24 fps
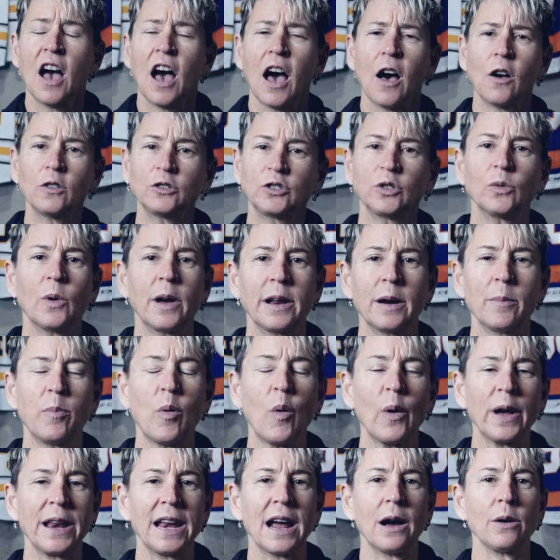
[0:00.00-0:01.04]
I also want to
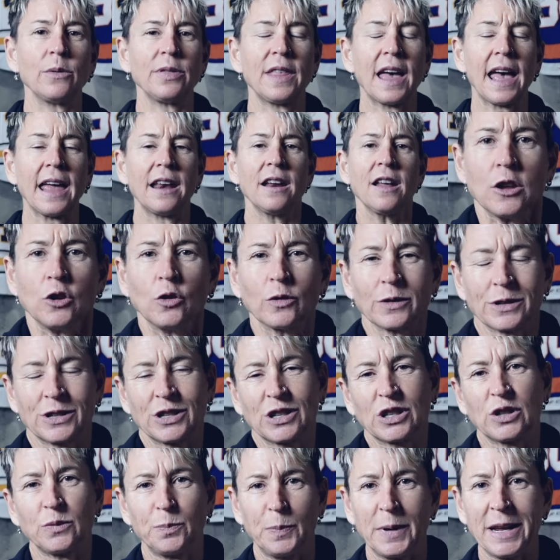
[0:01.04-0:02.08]
point out that your
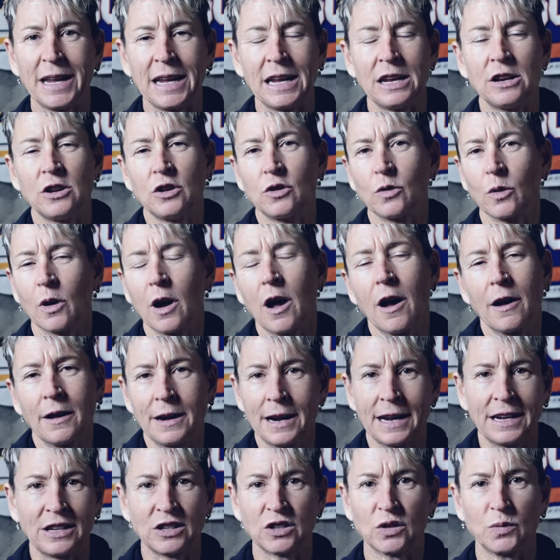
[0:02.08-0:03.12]
speed, your
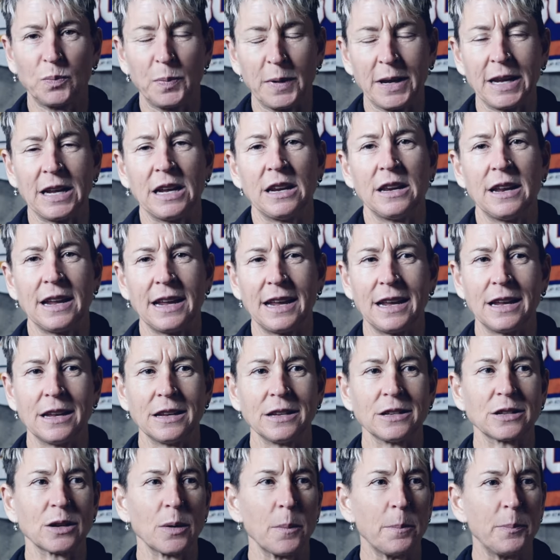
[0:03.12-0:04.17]
on-ice speed,
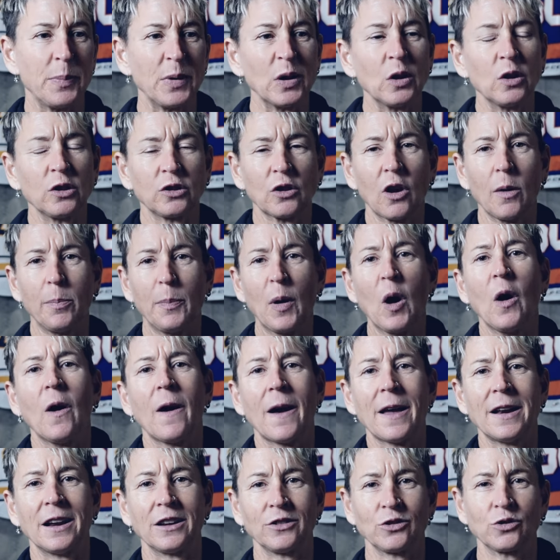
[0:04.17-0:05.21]
is built
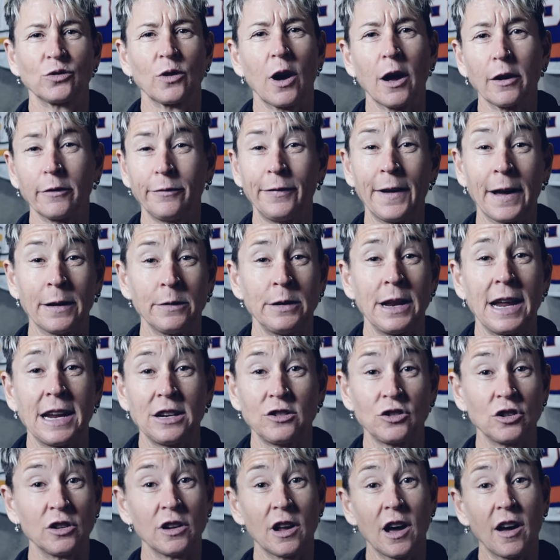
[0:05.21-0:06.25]
upon a strong
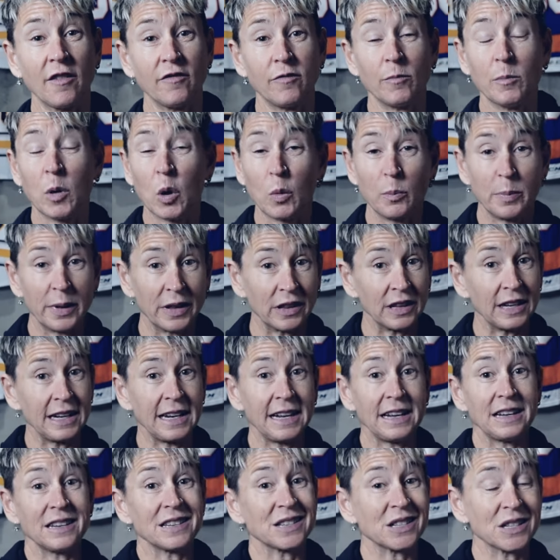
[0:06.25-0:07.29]
foundation of
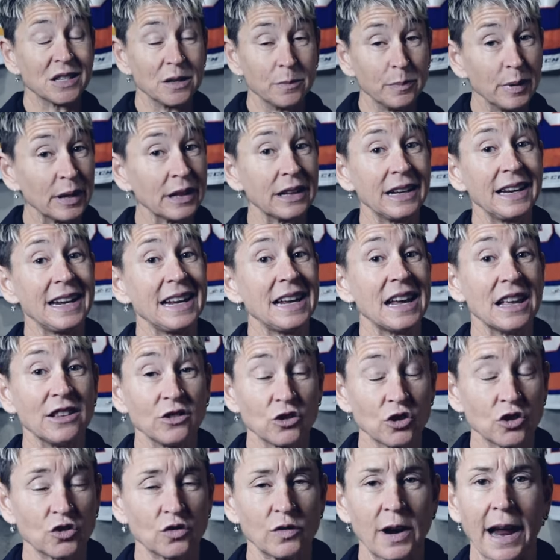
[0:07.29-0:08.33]
mobility, stability, and
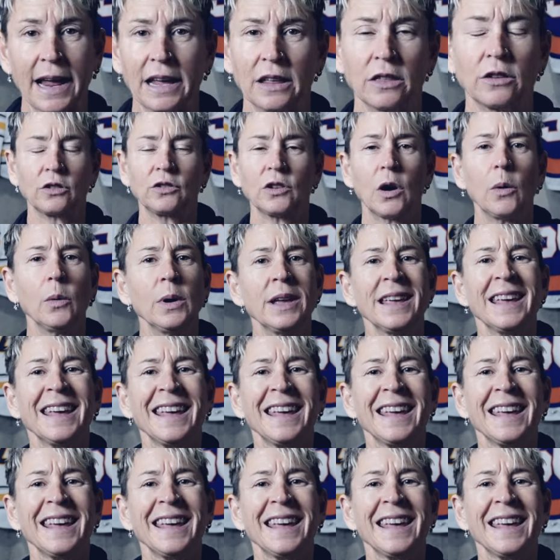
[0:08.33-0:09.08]
strength. So